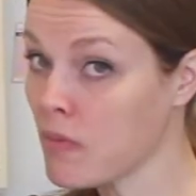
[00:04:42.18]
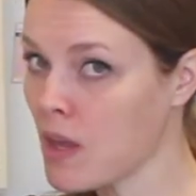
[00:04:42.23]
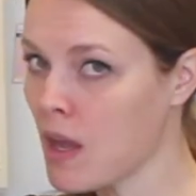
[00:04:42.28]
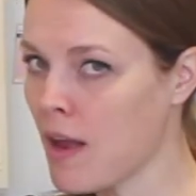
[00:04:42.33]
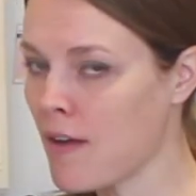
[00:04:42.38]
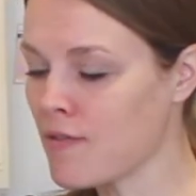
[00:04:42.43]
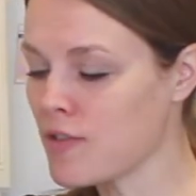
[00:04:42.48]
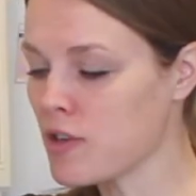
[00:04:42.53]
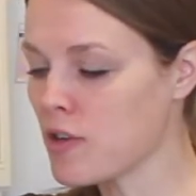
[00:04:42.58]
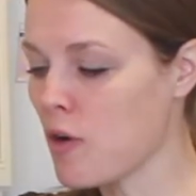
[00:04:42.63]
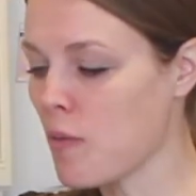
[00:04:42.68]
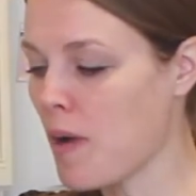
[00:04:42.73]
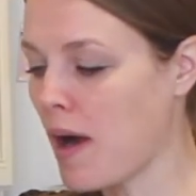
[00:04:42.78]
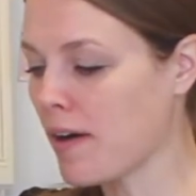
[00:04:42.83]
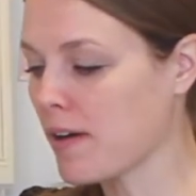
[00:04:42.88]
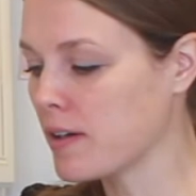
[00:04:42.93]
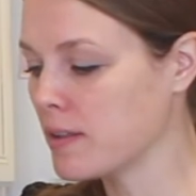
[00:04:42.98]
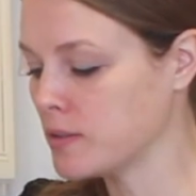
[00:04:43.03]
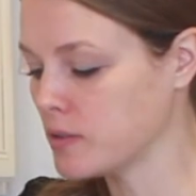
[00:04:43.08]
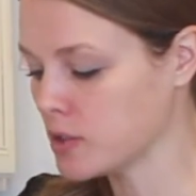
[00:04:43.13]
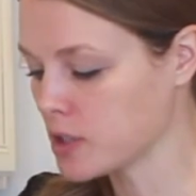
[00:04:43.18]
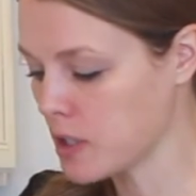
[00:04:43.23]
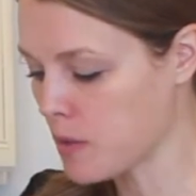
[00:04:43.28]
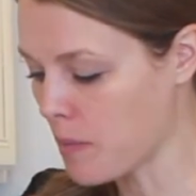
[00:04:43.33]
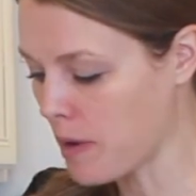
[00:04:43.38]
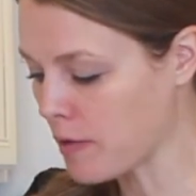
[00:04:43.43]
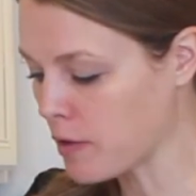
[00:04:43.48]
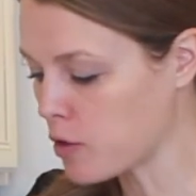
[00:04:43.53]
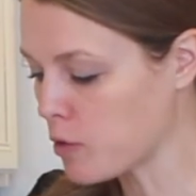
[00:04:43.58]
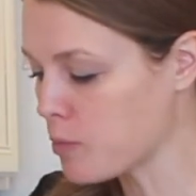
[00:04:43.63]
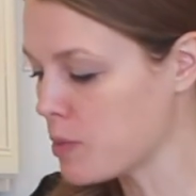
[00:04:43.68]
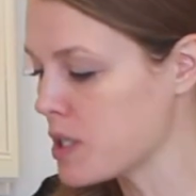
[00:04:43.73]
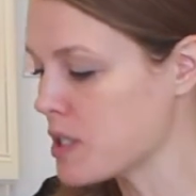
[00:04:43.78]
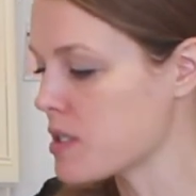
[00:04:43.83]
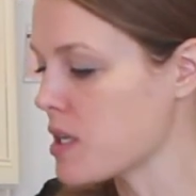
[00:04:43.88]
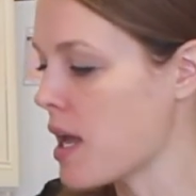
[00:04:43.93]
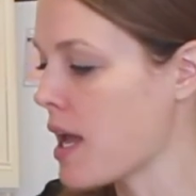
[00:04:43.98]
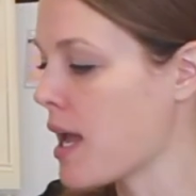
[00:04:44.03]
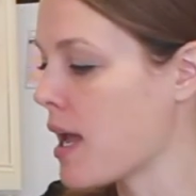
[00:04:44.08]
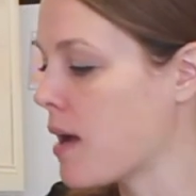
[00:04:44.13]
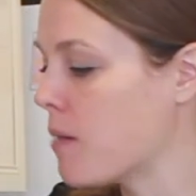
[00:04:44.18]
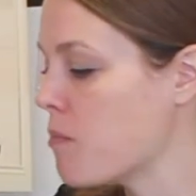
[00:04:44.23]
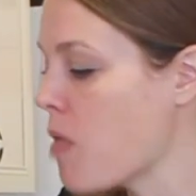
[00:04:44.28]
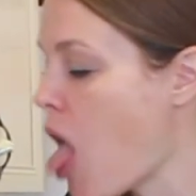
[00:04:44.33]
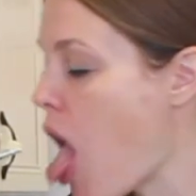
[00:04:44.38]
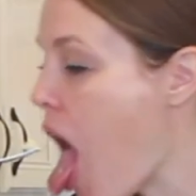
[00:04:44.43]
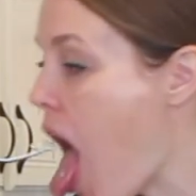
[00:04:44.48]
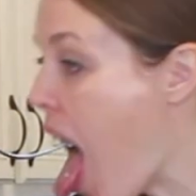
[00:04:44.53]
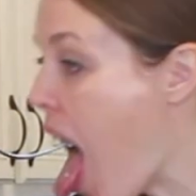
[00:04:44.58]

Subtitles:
I have to go back in to get my little piece of ham.